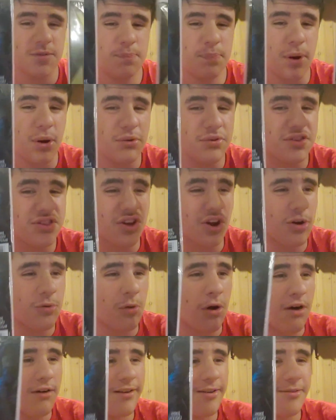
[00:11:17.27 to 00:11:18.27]
Both are
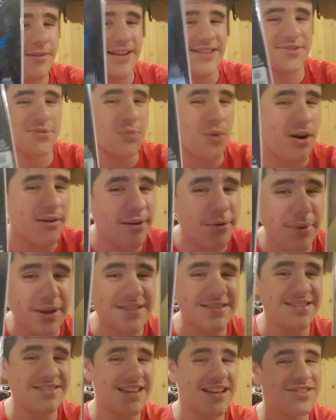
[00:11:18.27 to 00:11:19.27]
Wally West. Wally
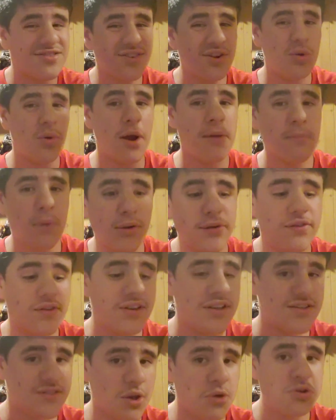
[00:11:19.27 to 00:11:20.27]
West is actually who I
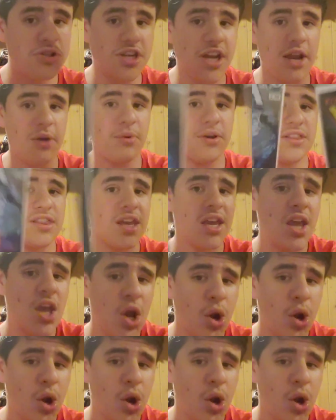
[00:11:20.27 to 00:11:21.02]
mostly associate with